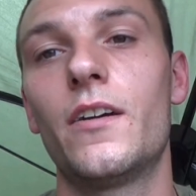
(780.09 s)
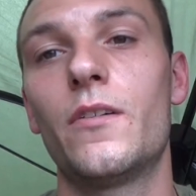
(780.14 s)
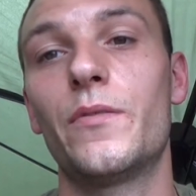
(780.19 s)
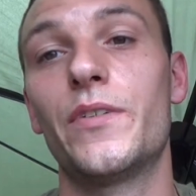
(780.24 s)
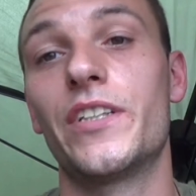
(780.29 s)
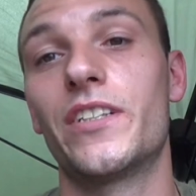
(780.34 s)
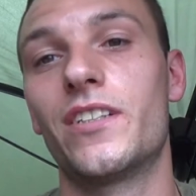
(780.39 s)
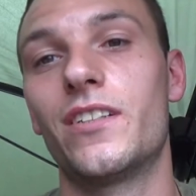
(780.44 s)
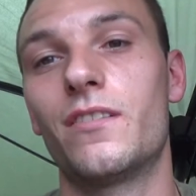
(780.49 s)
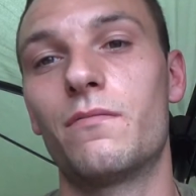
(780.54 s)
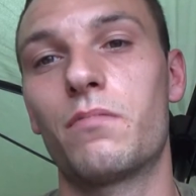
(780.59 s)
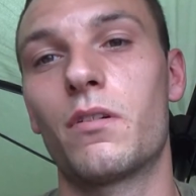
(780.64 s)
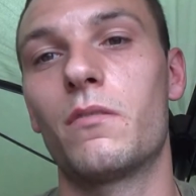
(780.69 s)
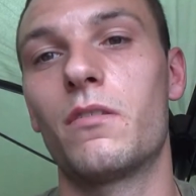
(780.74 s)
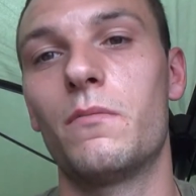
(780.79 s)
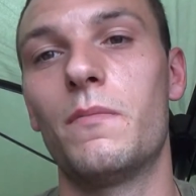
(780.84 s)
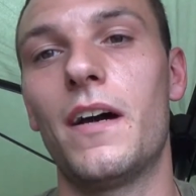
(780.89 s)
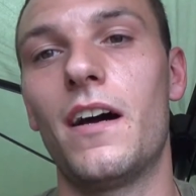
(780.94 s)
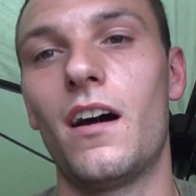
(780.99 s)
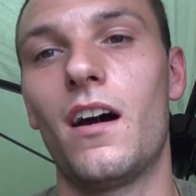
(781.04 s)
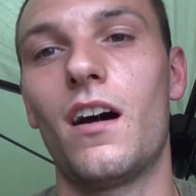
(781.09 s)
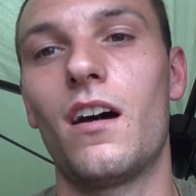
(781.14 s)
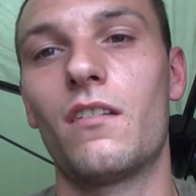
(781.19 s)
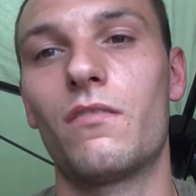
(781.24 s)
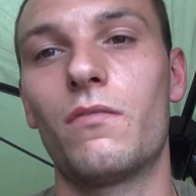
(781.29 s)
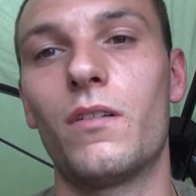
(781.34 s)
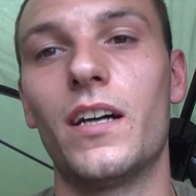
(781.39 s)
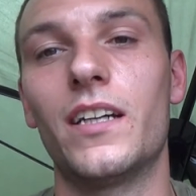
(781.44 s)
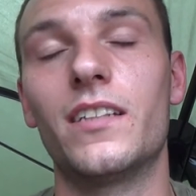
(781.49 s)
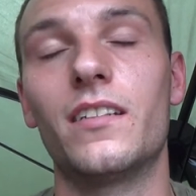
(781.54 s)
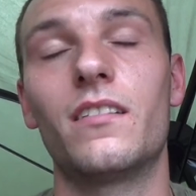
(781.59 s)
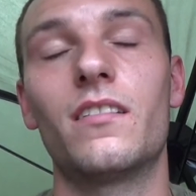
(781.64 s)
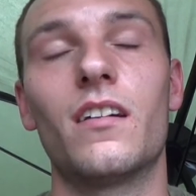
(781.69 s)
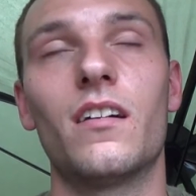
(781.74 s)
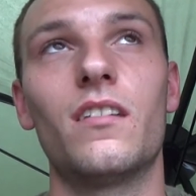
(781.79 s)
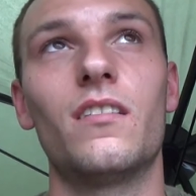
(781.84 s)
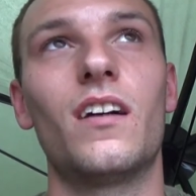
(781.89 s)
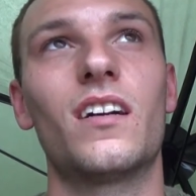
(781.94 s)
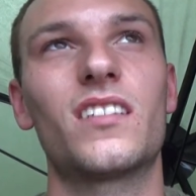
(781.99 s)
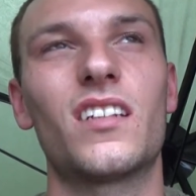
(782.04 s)
which is probably about halfway, so
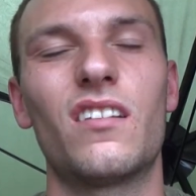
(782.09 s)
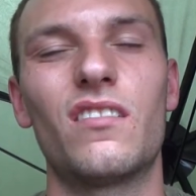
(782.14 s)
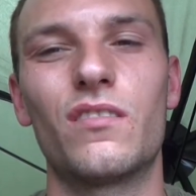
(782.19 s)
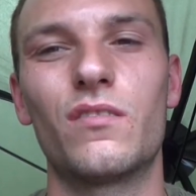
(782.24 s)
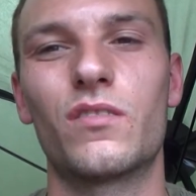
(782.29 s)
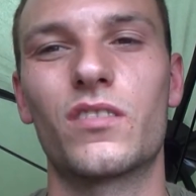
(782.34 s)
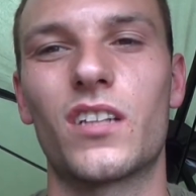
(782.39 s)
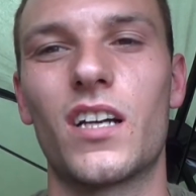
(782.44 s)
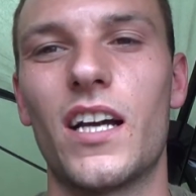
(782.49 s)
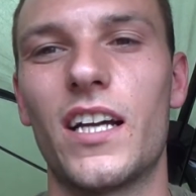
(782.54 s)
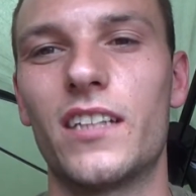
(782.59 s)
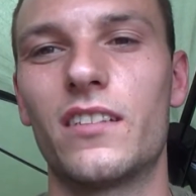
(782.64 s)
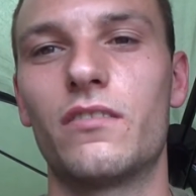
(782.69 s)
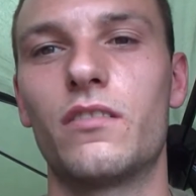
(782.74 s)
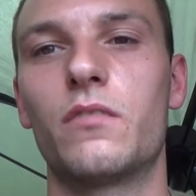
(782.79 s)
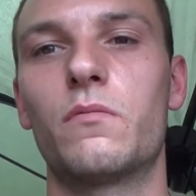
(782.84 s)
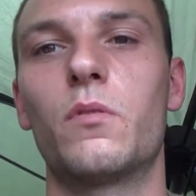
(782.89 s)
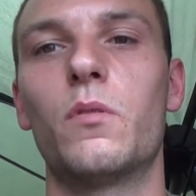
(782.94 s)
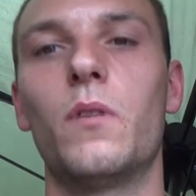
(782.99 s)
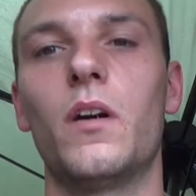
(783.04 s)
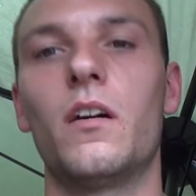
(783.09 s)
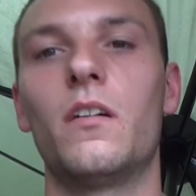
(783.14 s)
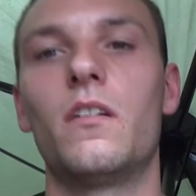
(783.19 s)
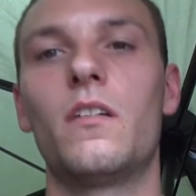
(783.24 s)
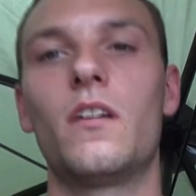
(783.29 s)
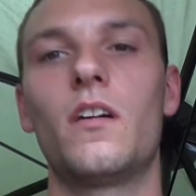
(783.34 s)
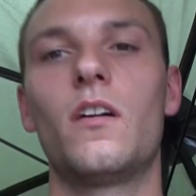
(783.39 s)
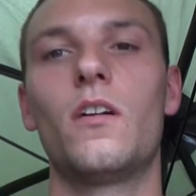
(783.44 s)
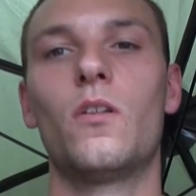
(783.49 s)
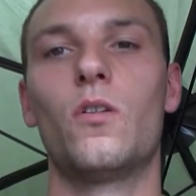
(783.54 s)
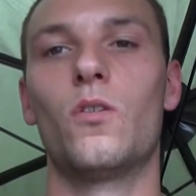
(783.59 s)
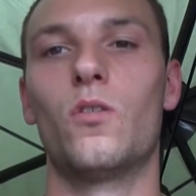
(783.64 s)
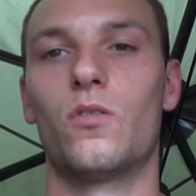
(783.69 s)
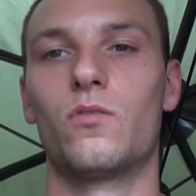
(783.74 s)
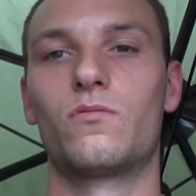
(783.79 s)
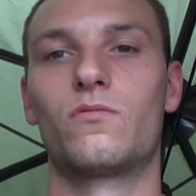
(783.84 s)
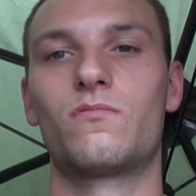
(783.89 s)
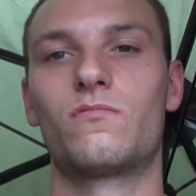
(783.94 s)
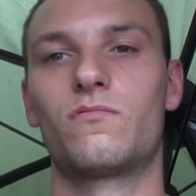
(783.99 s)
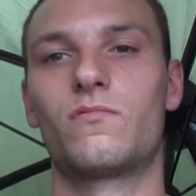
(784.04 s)
I don't really want to go into his water
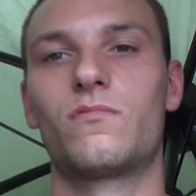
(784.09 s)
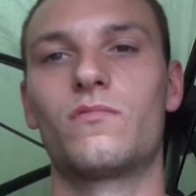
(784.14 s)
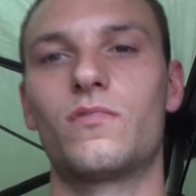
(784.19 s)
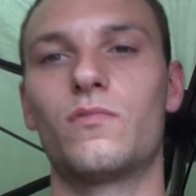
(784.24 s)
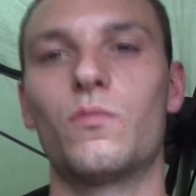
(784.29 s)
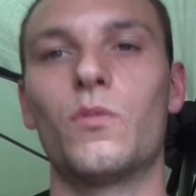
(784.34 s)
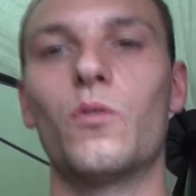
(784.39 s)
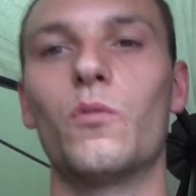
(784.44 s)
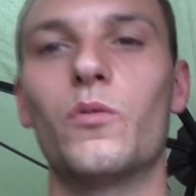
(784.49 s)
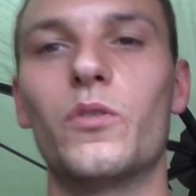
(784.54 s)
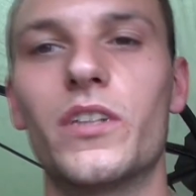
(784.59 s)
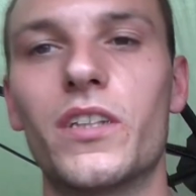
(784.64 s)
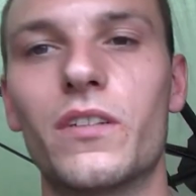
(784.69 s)
or the water what